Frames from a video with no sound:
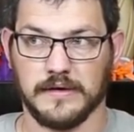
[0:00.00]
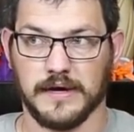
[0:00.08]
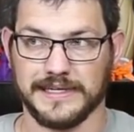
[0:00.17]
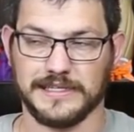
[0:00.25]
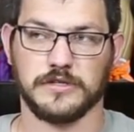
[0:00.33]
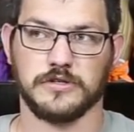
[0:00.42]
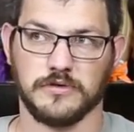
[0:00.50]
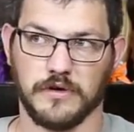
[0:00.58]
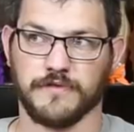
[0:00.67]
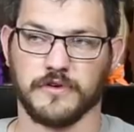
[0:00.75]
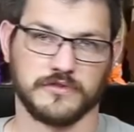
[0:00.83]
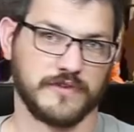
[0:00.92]
I need to do it
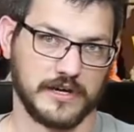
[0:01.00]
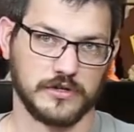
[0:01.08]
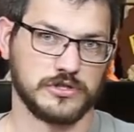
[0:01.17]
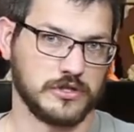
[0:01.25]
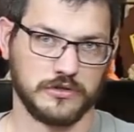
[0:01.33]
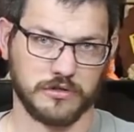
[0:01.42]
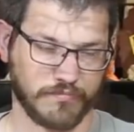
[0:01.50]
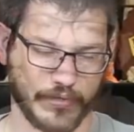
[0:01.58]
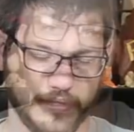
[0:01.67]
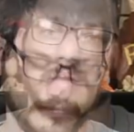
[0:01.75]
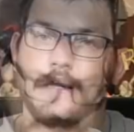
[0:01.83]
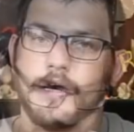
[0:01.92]
first if I can show you,
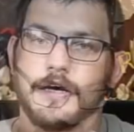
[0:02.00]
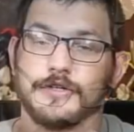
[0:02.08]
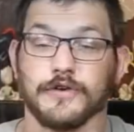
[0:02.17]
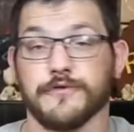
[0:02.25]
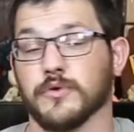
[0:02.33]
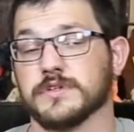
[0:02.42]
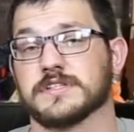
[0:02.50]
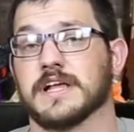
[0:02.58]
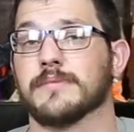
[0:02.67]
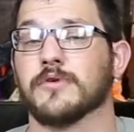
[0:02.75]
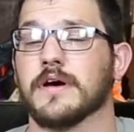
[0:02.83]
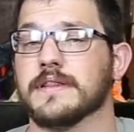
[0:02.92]
but. So full
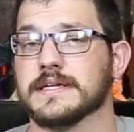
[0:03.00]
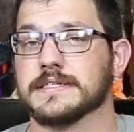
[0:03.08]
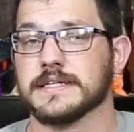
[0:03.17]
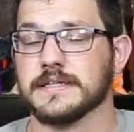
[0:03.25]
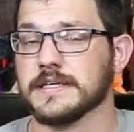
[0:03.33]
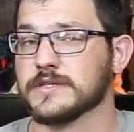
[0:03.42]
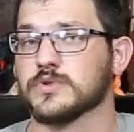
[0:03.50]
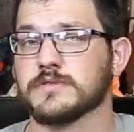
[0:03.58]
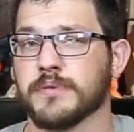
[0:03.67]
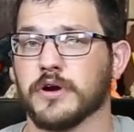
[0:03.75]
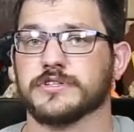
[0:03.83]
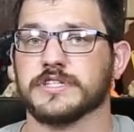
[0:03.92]
disclaimer on this, this was
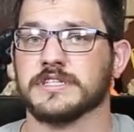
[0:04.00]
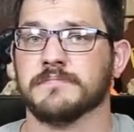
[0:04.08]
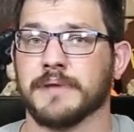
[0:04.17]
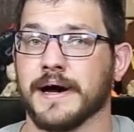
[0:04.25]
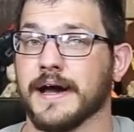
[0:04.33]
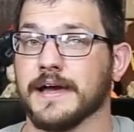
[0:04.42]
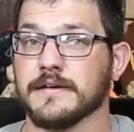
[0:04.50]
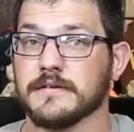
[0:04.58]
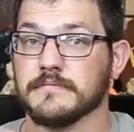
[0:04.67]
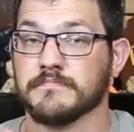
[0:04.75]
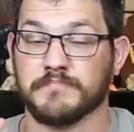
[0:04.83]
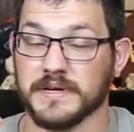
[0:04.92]
purchased by
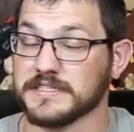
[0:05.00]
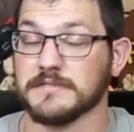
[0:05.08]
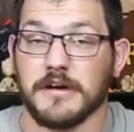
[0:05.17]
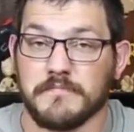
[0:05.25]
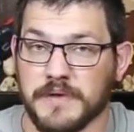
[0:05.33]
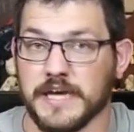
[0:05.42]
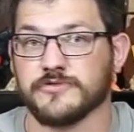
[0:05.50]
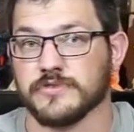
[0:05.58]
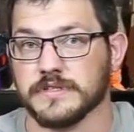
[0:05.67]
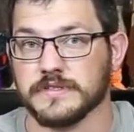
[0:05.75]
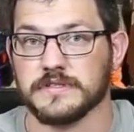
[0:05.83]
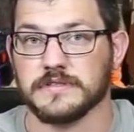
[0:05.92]
basically my
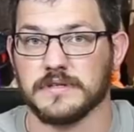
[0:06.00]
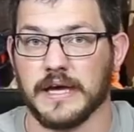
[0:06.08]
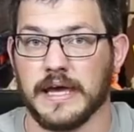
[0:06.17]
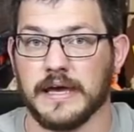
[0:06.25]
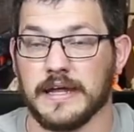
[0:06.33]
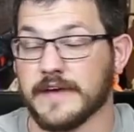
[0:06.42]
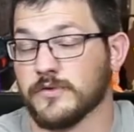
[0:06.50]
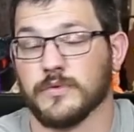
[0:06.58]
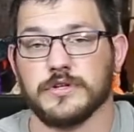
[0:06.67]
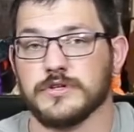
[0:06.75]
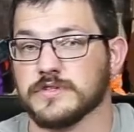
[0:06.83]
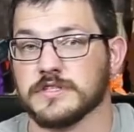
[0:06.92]
patrons and
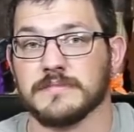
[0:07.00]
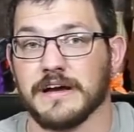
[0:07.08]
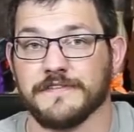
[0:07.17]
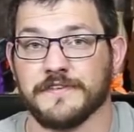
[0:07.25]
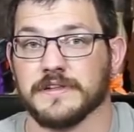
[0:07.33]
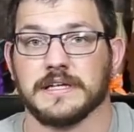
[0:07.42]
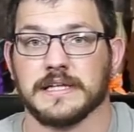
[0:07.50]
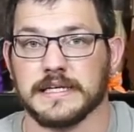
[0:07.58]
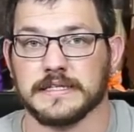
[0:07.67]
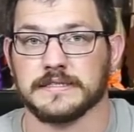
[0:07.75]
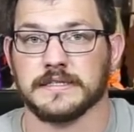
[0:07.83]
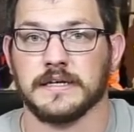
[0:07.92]
everyone that uses my affiliate
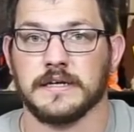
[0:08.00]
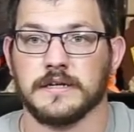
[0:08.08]
links.